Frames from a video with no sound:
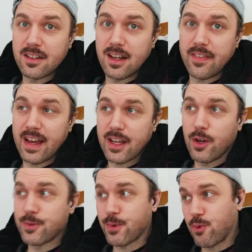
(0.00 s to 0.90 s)
And that
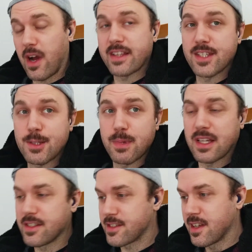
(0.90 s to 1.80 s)
goes for writers,
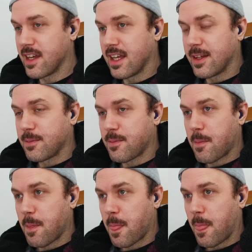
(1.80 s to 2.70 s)
because
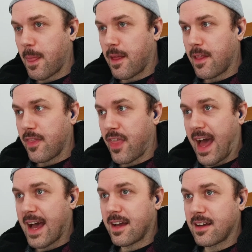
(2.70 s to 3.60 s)

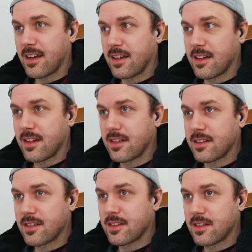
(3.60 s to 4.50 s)
that
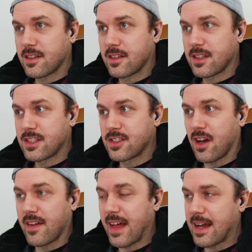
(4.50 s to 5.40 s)

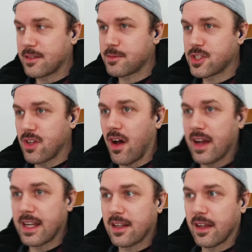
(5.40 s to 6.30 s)

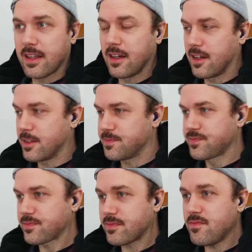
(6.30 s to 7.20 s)
started like a
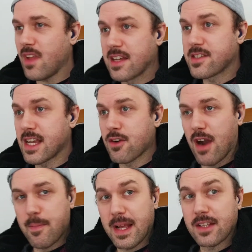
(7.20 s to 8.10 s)

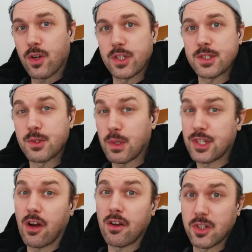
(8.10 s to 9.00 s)
cigarette being tossed into a
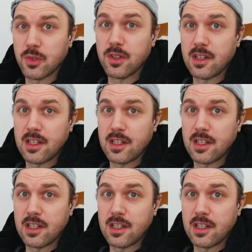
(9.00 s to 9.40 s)
jungle